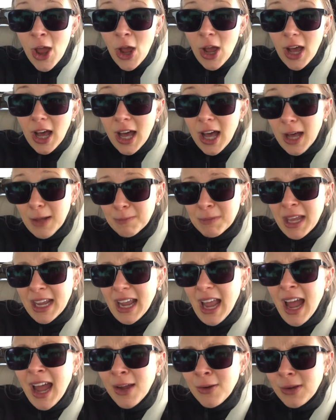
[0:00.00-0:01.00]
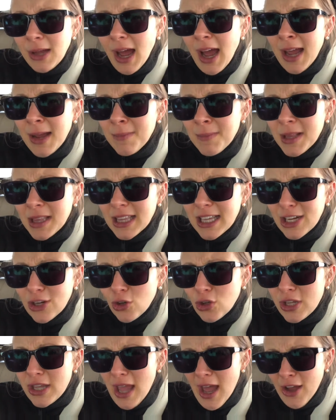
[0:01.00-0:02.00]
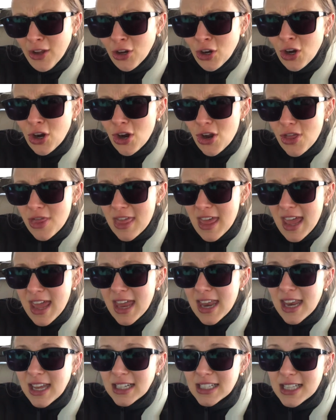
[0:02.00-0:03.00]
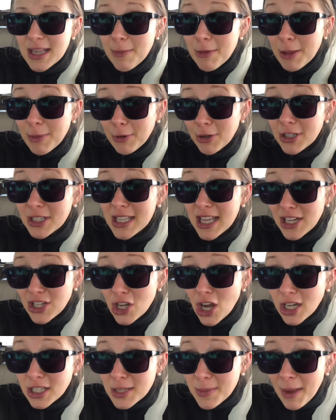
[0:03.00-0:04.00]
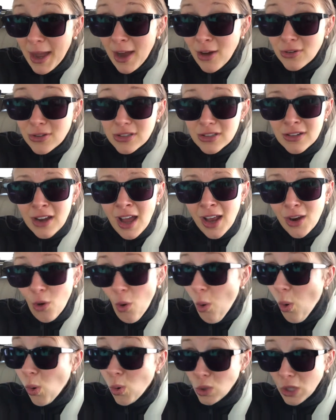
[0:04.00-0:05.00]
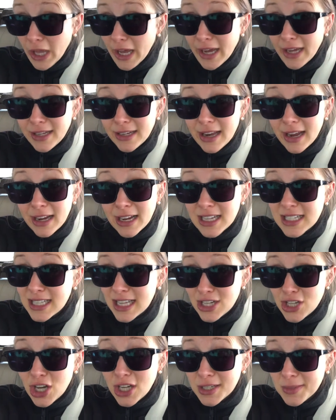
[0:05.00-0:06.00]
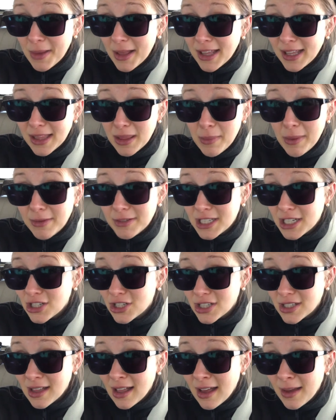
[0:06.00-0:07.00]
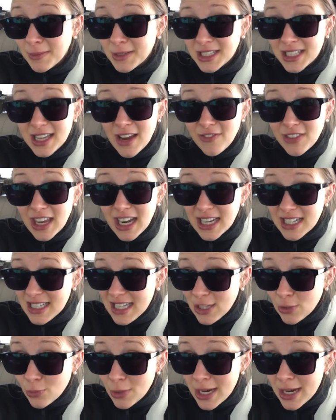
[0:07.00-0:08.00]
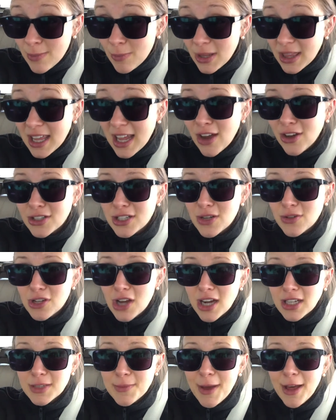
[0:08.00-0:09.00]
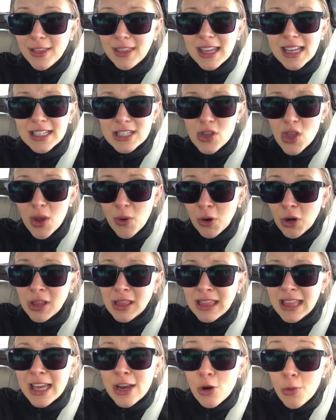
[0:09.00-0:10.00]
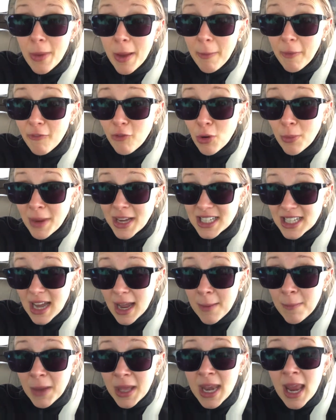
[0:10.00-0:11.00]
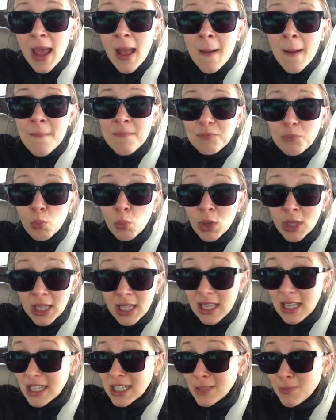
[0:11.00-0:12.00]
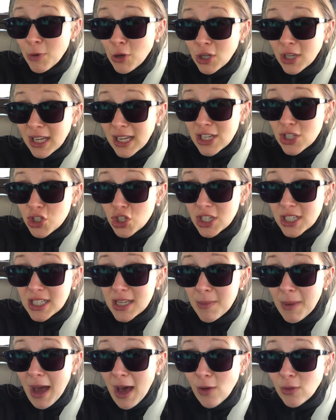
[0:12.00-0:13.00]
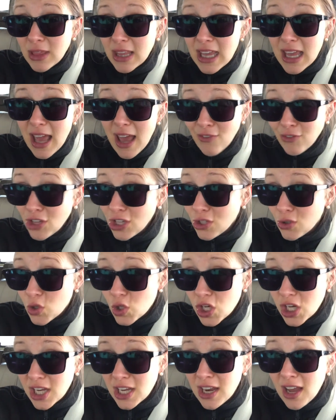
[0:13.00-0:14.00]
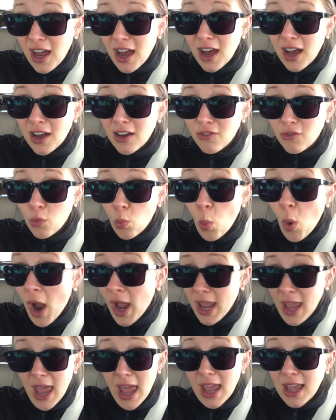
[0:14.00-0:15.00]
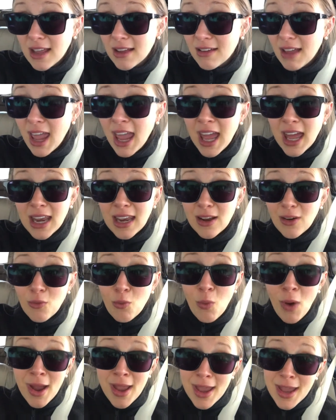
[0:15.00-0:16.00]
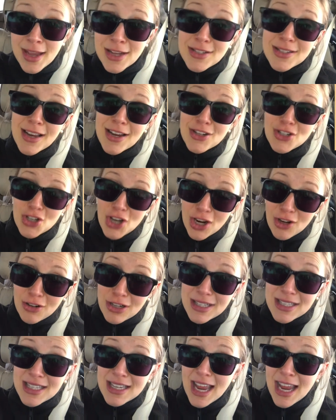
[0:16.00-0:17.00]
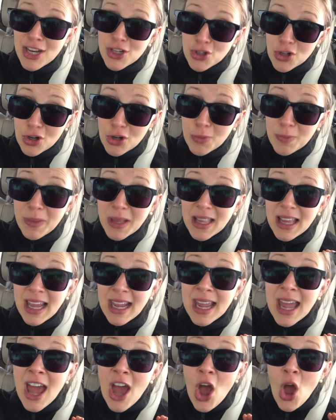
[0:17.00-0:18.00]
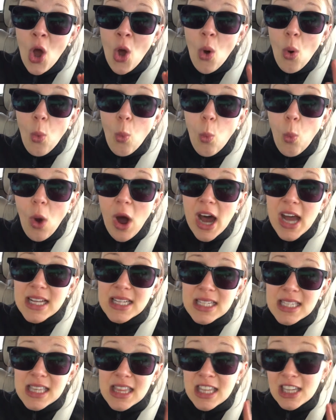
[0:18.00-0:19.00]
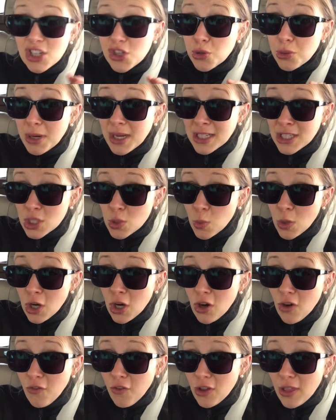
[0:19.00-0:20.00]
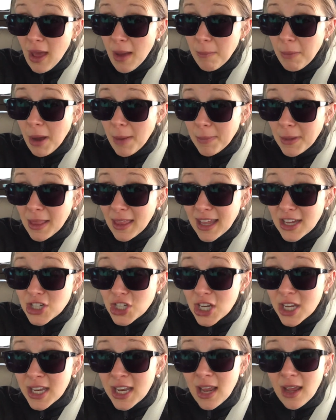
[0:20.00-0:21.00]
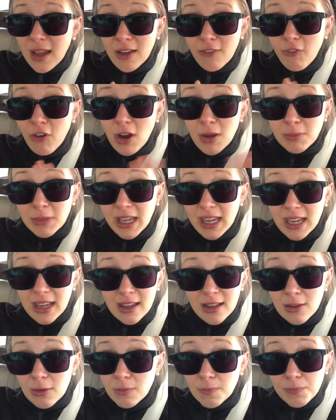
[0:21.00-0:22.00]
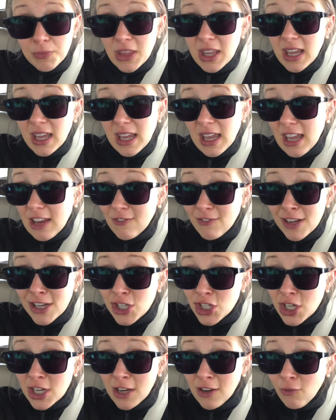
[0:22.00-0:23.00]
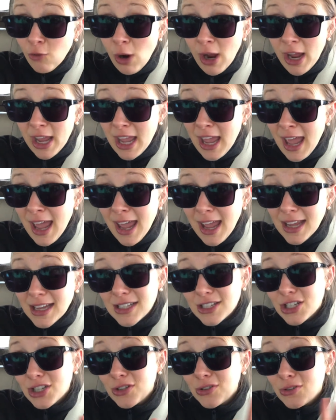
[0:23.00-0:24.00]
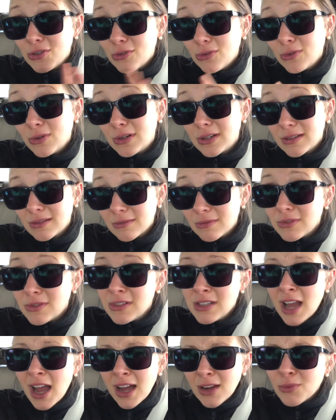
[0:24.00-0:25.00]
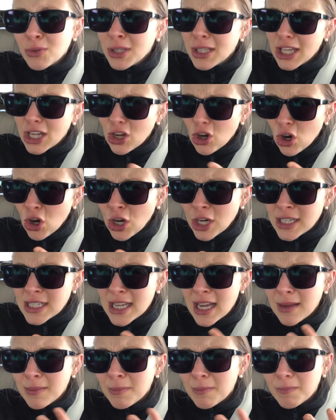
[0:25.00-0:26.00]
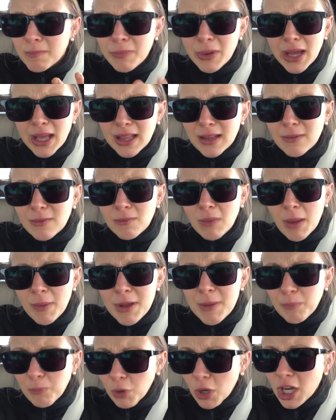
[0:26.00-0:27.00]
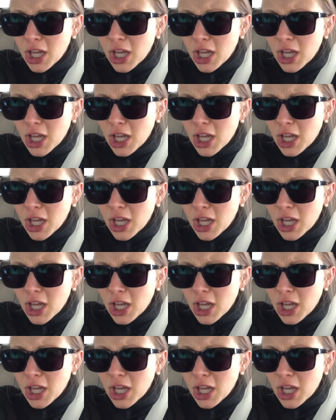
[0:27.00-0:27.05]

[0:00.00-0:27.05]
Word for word: like, I'm a little younger than some of the books they talked about. Not a whole lot, because they talked about, like, the Babysitters Club and stuff that I did read, but they also talked about things that were a little bit before my time. But really, this book is just about the evolution of YA. And YA is not a genre, it's an age group, but, like, what the trends were for that population from, like, the invention of YA to not really current day, but I mean pretty